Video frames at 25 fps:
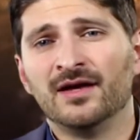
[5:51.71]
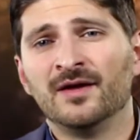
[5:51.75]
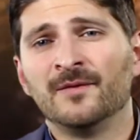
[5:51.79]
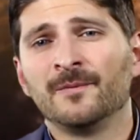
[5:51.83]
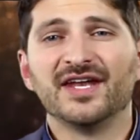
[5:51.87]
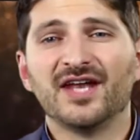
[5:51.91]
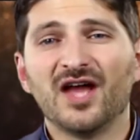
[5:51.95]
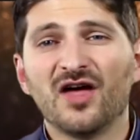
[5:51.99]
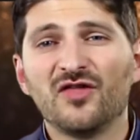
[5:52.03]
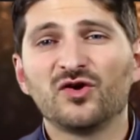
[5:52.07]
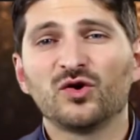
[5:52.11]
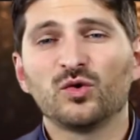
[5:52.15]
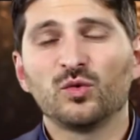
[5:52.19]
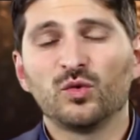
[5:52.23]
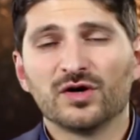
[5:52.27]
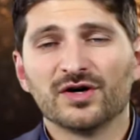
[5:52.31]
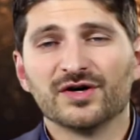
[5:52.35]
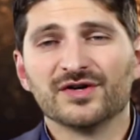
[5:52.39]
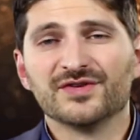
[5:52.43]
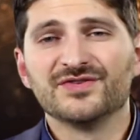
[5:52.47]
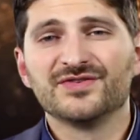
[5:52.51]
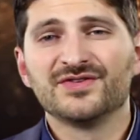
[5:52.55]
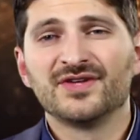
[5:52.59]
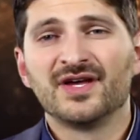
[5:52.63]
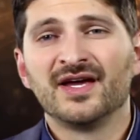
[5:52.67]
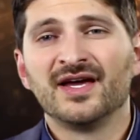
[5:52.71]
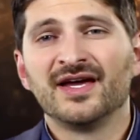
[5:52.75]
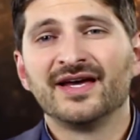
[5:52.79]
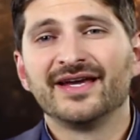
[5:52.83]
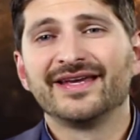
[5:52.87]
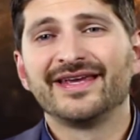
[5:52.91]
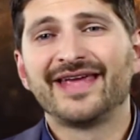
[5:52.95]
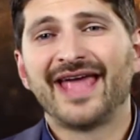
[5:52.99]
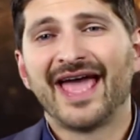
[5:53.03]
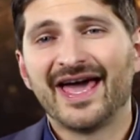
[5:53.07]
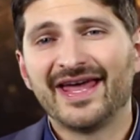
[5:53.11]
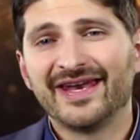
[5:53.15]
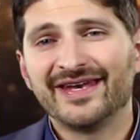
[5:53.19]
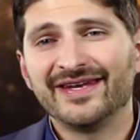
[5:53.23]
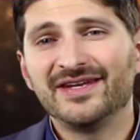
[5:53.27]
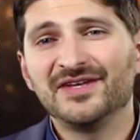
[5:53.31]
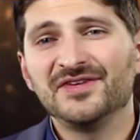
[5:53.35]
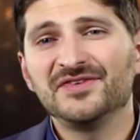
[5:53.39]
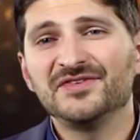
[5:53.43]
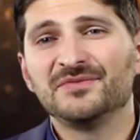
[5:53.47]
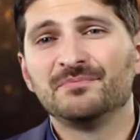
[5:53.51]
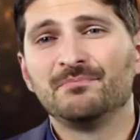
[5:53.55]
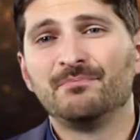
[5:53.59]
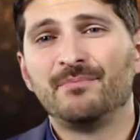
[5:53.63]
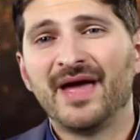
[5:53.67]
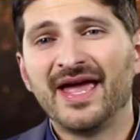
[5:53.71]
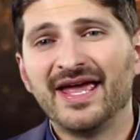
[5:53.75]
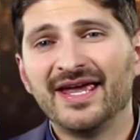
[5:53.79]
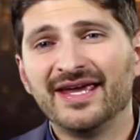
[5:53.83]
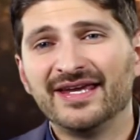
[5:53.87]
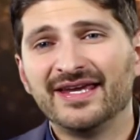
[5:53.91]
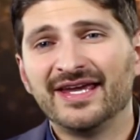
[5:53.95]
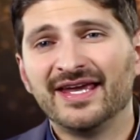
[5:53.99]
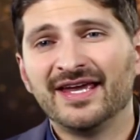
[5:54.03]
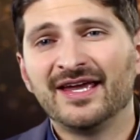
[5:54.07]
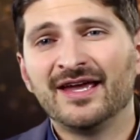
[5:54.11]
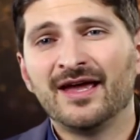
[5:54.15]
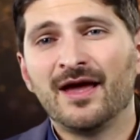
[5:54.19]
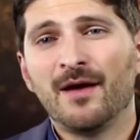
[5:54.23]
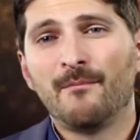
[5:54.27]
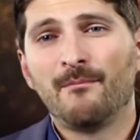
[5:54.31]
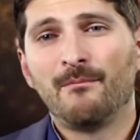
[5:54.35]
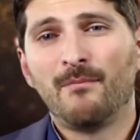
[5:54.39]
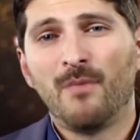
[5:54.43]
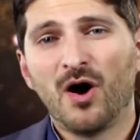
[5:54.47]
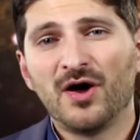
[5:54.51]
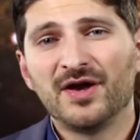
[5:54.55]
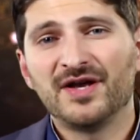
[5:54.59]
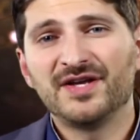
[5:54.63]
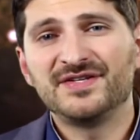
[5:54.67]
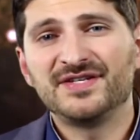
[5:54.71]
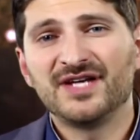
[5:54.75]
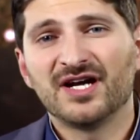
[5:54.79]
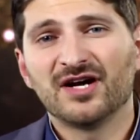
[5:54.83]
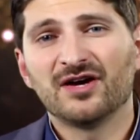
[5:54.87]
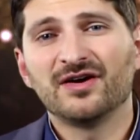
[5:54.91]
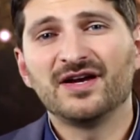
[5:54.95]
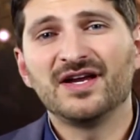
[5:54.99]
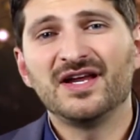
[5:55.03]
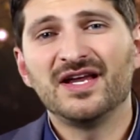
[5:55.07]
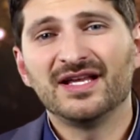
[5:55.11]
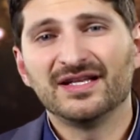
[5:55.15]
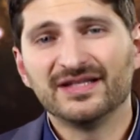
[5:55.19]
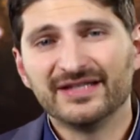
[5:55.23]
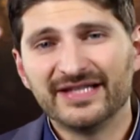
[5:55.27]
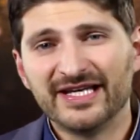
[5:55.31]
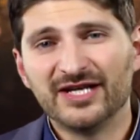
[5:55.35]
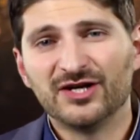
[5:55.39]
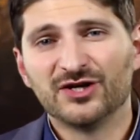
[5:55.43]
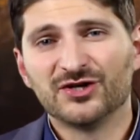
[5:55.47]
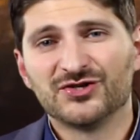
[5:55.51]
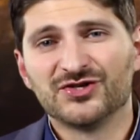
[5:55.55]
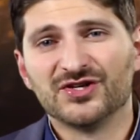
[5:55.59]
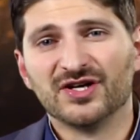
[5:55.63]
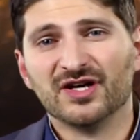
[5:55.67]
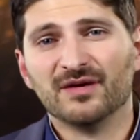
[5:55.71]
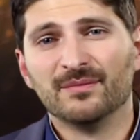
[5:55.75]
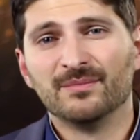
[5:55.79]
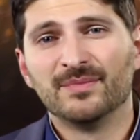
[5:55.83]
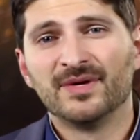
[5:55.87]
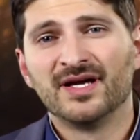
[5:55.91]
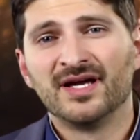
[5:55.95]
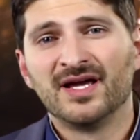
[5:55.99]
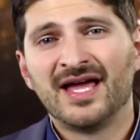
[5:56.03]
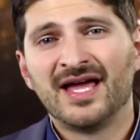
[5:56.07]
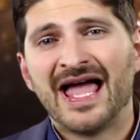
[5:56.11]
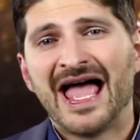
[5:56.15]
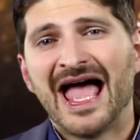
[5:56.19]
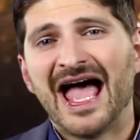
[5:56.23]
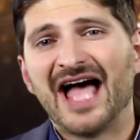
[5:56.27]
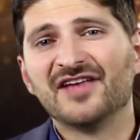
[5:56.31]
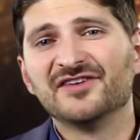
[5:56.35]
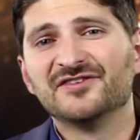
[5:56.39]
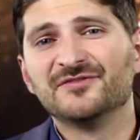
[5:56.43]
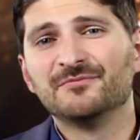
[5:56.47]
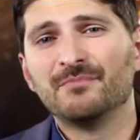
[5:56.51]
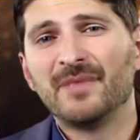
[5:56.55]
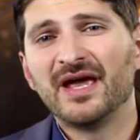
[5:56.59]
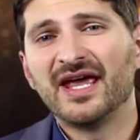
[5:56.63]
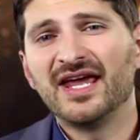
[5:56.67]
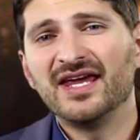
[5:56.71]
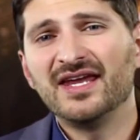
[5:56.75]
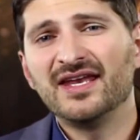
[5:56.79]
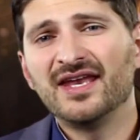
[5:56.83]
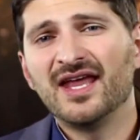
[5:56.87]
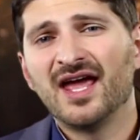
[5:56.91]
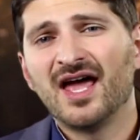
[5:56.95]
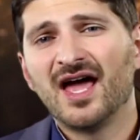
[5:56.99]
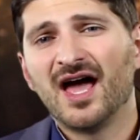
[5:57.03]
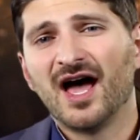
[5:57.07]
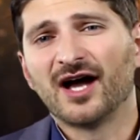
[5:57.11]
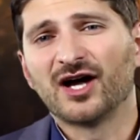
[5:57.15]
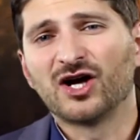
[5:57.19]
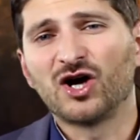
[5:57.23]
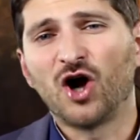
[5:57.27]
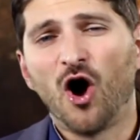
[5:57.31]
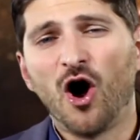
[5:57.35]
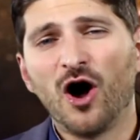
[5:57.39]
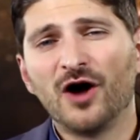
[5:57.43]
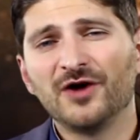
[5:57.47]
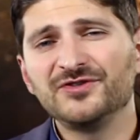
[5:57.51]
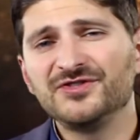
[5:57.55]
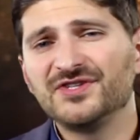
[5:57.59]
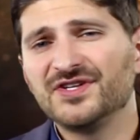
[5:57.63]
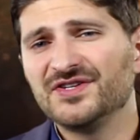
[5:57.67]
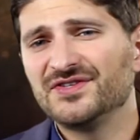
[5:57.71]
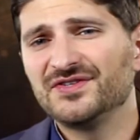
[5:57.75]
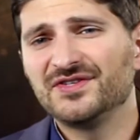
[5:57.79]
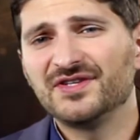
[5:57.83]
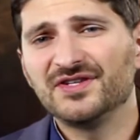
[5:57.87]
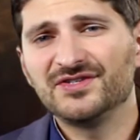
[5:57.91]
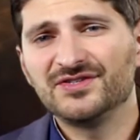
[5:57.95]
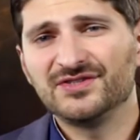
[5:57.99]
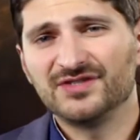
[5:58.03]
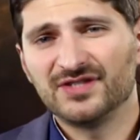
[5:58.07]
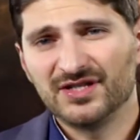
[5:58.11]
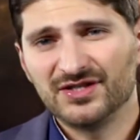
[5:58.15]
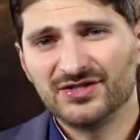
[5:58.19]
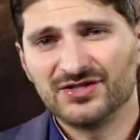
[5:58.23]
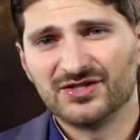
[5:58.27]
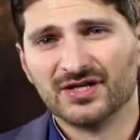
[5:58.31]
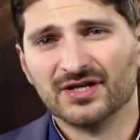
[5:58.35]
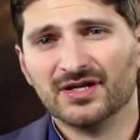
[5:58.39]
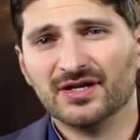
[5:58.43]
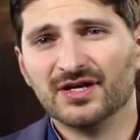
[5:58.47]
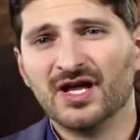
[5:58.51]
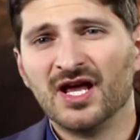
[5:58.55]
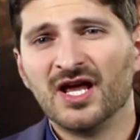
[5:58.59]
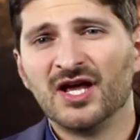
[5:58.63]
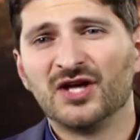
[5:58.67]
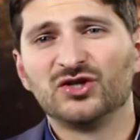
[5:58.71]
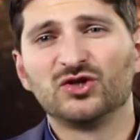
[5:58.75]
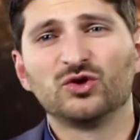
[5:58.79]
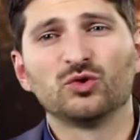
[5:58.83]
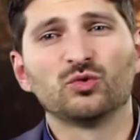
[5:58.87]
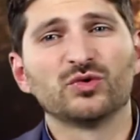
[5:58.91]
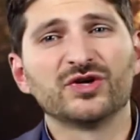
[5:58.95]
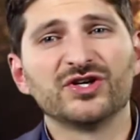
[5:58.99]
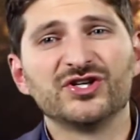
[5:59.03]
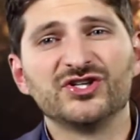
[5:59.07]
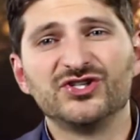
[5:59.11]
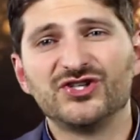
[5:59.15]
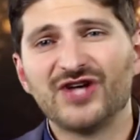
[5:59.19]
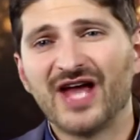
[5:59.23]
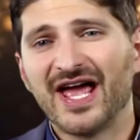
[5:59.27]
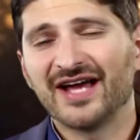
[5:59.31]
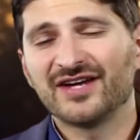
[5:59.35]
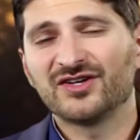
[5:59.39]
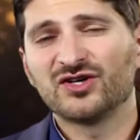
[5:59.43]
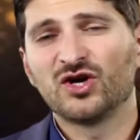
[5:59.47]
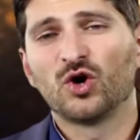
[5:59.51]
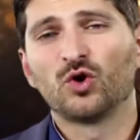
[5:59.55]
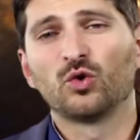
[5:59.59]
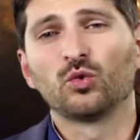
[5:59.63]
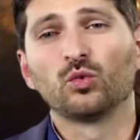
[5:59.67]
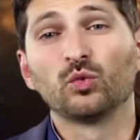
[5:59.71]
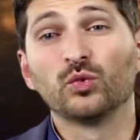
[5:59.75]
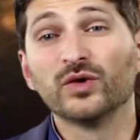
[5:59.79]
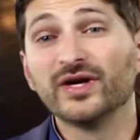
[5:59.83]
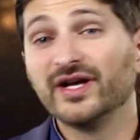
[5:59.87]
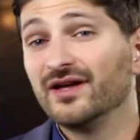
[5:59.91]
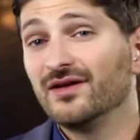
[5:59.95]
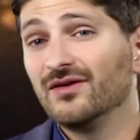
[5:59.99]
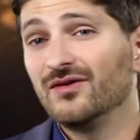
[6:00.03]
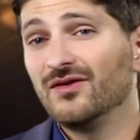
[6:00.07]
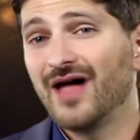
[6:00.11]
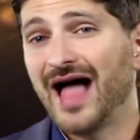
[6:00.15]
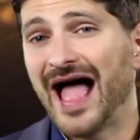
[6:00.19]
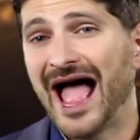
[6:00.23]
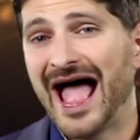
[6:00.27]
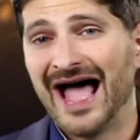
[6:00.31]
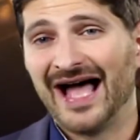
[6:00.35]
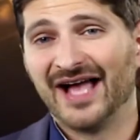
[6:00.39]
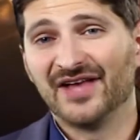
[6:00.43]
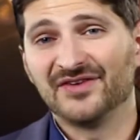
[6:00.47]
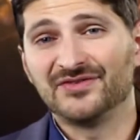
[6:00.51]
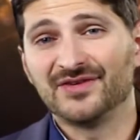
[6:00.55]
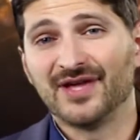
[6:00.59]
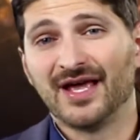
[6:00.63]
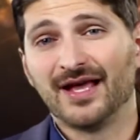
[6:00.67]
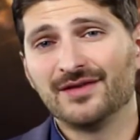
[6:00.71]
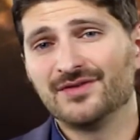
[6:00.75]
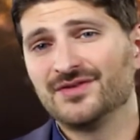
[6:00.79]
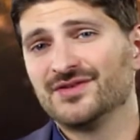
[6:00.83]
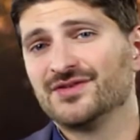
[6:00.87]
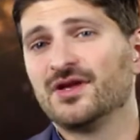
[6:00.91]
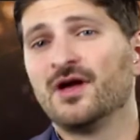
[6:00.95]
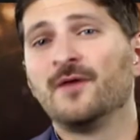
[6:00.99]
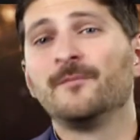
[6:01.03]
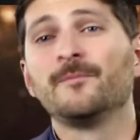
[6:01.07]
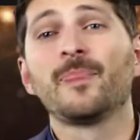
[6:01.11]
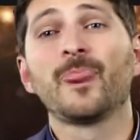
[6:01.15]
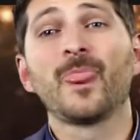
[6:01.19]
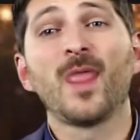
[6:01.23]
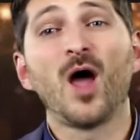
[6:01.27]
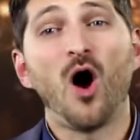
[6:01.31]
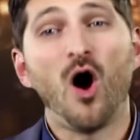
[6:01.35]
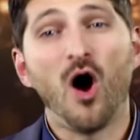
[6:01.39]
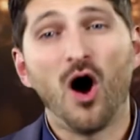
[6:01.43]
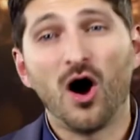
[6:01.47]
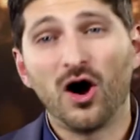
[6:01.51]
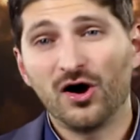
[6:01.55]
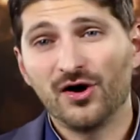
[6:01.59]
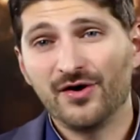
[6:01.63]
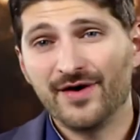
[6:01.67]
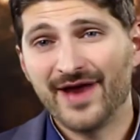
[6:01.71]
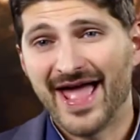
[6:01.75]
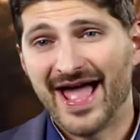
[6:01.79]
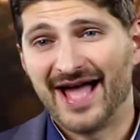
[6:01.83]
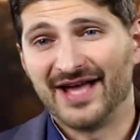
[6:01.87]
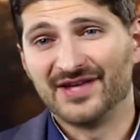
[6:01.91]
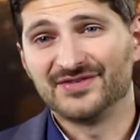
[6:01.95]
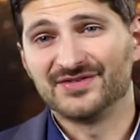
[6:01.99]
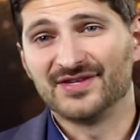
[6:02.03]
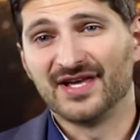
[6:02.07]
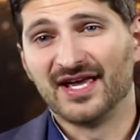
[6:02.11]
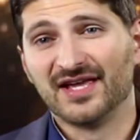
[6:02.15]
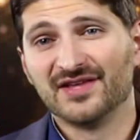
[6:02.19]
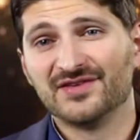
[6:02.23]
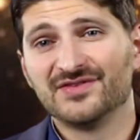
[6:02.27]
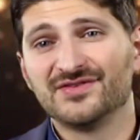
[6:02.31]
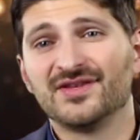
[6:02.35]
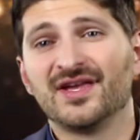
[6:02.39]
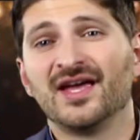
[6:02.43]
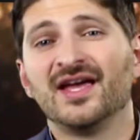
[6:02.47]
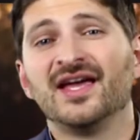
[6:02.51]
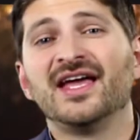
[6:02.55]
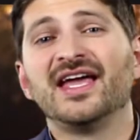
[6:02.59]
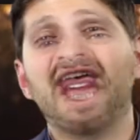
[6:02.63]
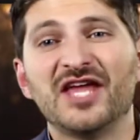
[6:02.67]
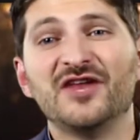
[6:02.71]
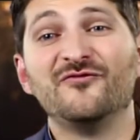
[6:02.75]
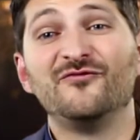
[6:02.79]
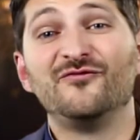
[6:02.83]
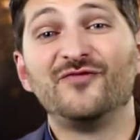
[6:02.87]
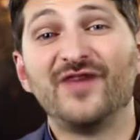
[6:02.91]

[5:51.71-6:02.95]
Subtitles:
In other words, Canada's banking monetary leadership has made a conscious decision to reject real assets, hard assets, in